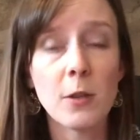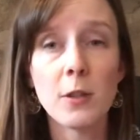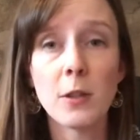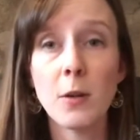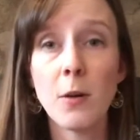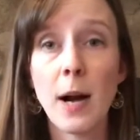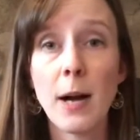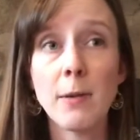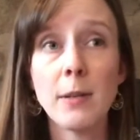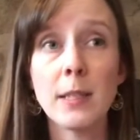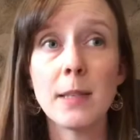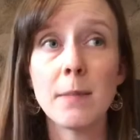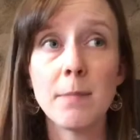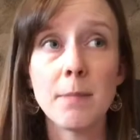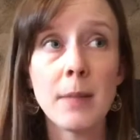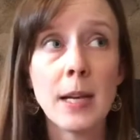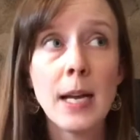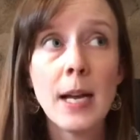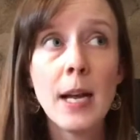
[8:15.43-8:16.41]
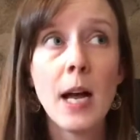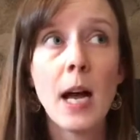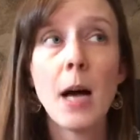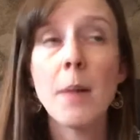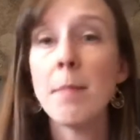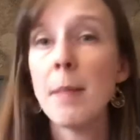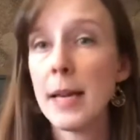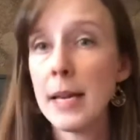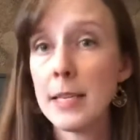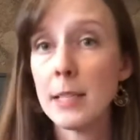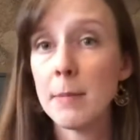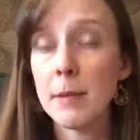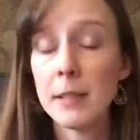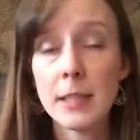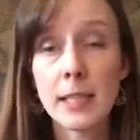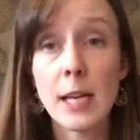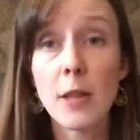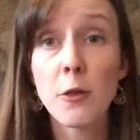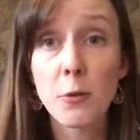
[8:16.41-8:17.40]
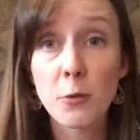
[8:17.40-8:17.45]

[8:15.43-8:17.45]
So I was amazed to be able to get